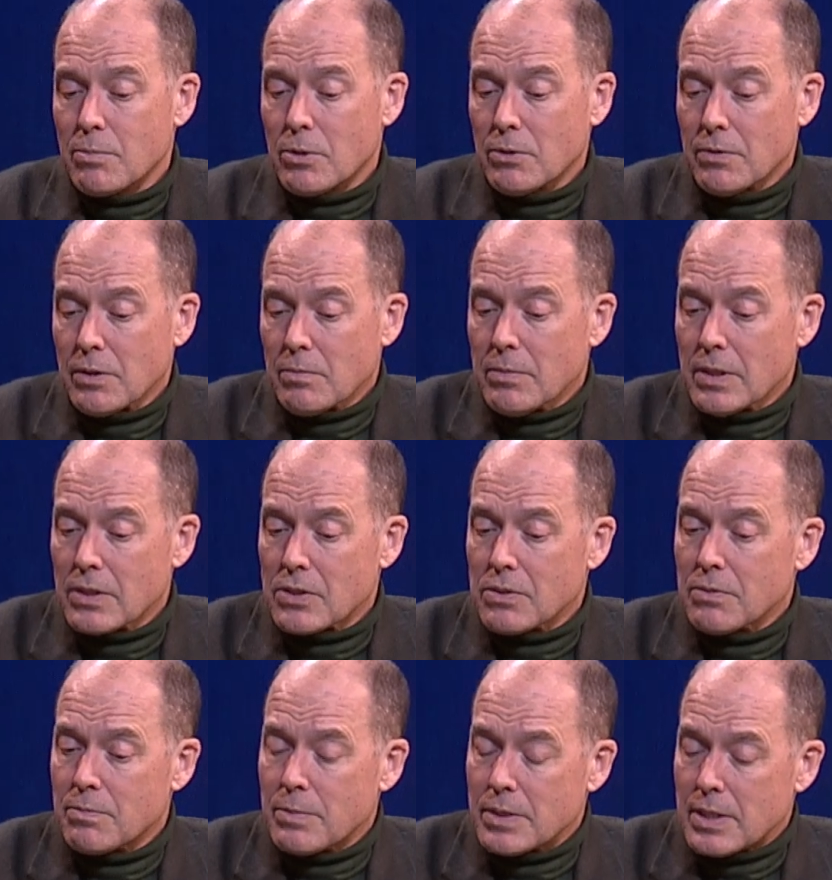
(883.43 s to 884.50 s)
perfect mix
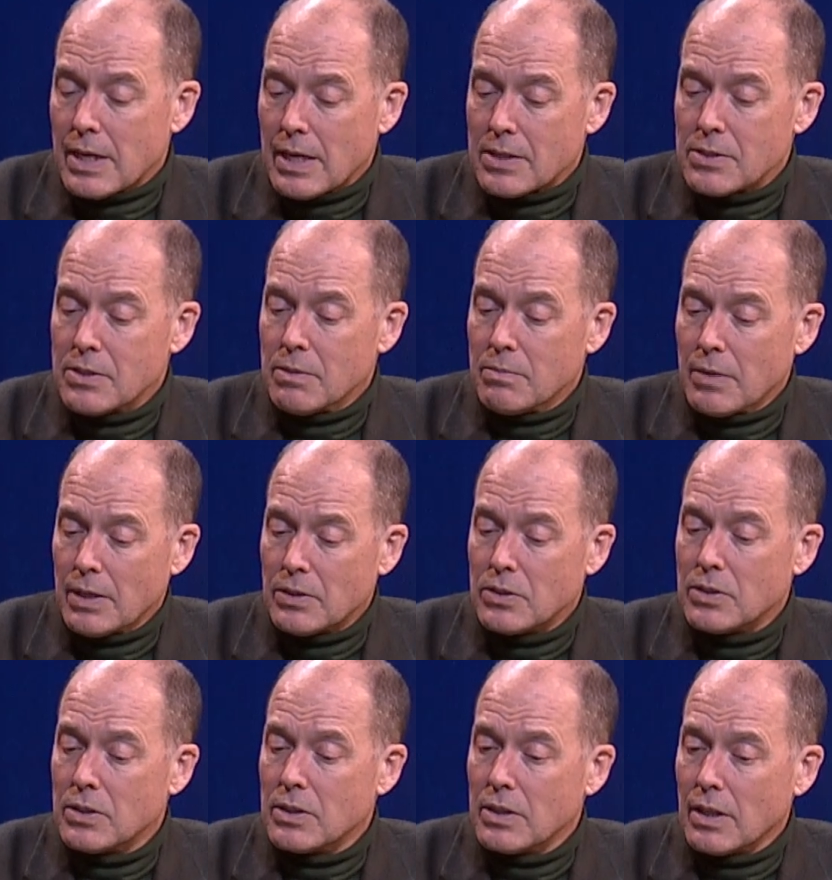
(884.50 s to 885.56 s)
of potassium,
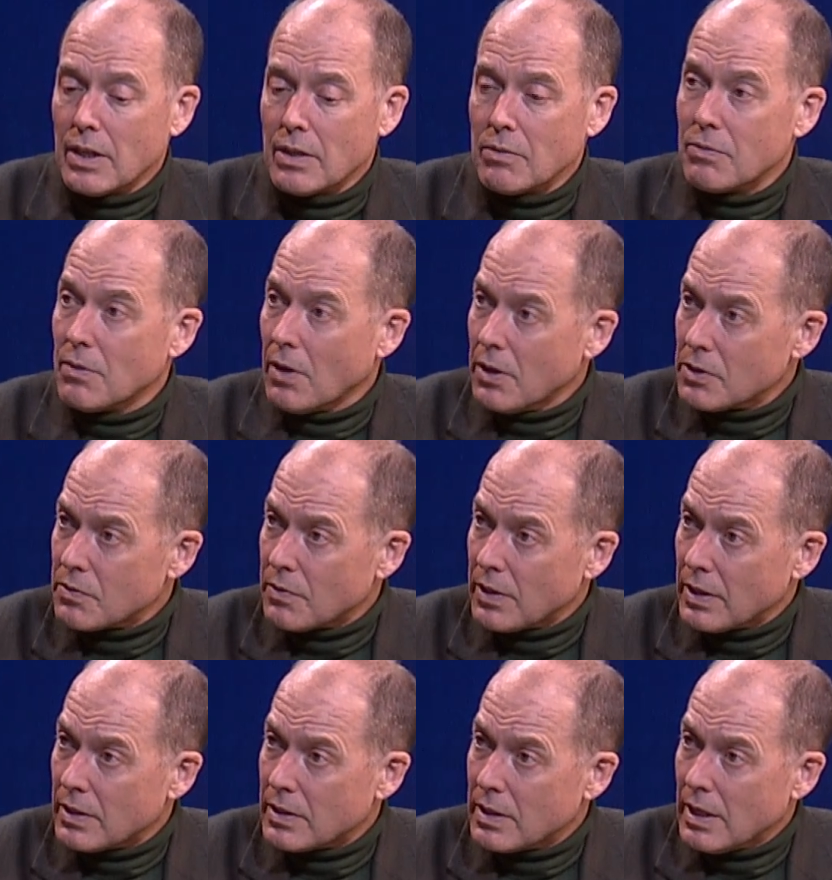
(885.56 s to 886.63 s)
nitrogen, and
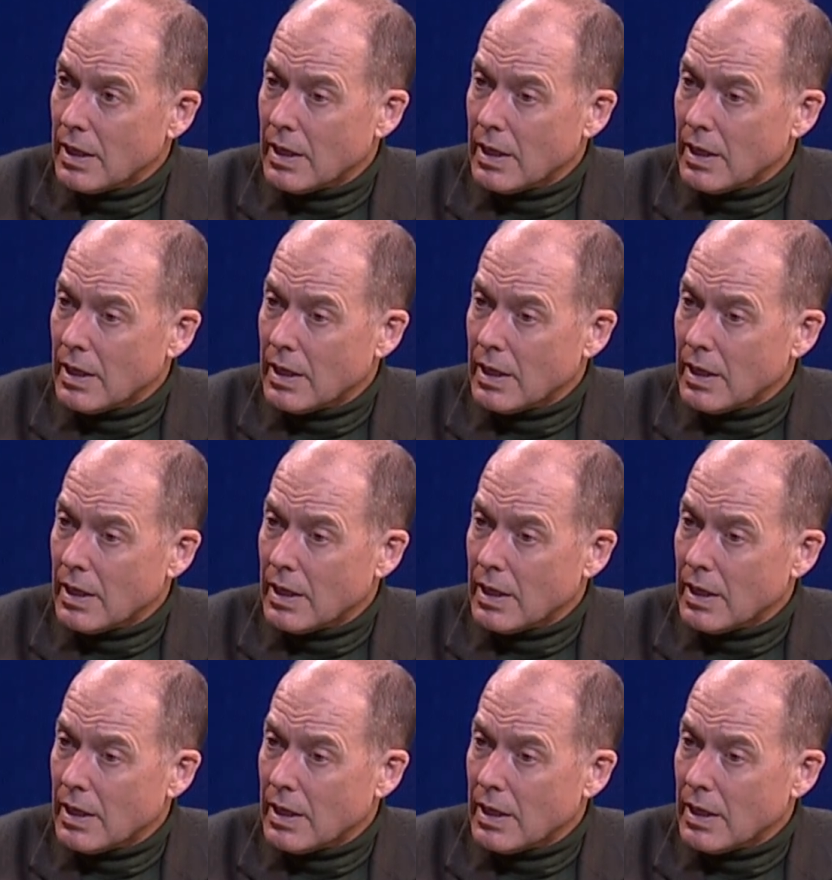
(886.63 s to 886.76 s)
phosphate.